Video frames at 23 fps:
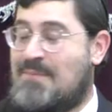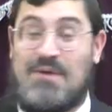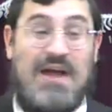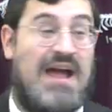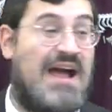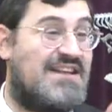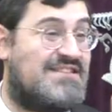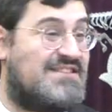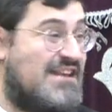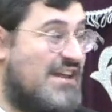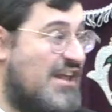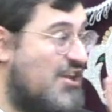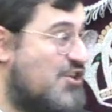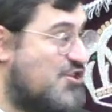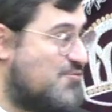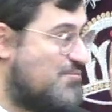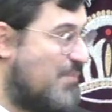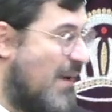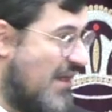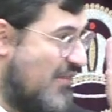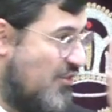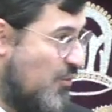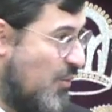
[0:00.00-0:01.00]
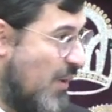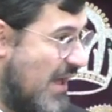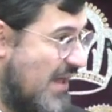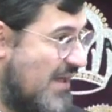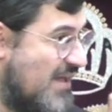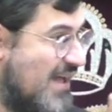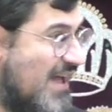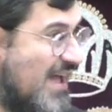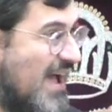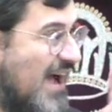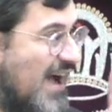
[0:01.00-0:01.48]
The Chazon Ish, by the
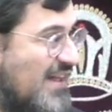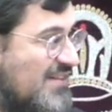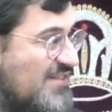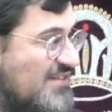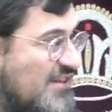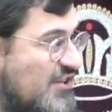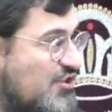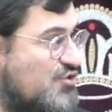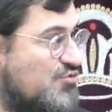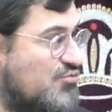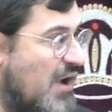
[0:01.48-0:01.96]
way, Chazon Ish